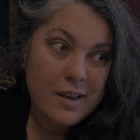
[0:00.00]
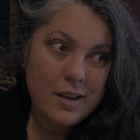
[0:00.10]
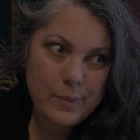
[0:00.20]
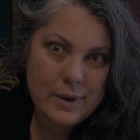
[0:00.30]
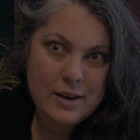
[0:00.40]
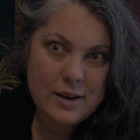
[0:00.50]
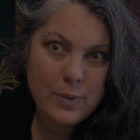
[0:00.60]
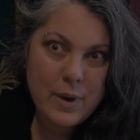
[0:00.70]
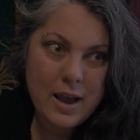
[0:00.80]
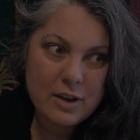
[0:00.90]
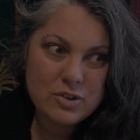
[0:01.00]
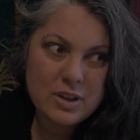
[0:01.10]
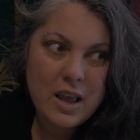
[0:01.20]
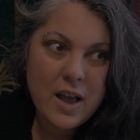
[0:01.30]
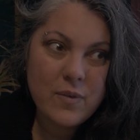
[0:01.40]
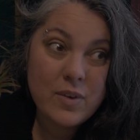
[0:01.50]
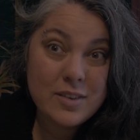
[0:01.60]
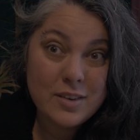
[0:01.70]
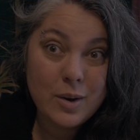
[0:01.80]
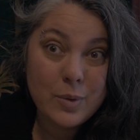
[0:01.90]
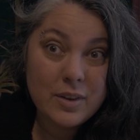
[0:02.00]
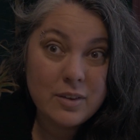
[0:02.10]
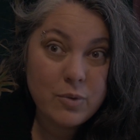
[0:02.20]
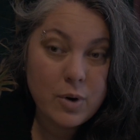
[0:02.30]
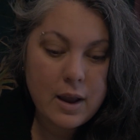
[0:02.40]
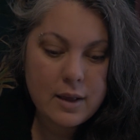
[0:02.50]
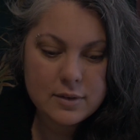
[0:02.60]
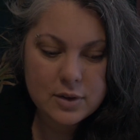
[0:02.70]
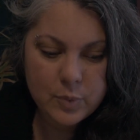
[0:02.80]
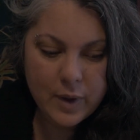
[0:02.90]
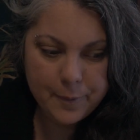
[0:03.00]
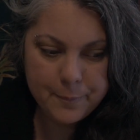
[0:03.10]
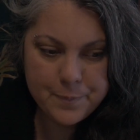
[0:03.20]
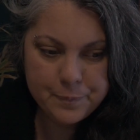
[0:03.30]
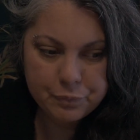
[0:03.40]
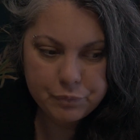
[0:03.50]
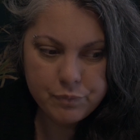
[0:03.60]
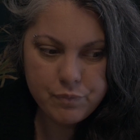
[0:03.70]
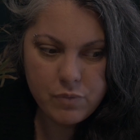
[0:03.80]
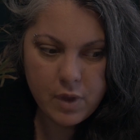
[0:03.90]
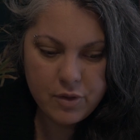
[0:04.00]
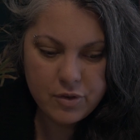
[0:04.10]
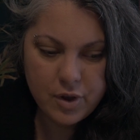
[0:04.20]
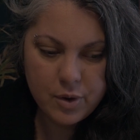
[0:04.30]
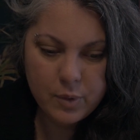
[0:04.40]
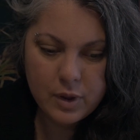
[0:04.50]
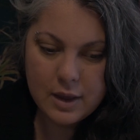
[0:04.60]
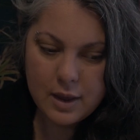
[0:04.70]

And we did actually have snow in the forecast as well. So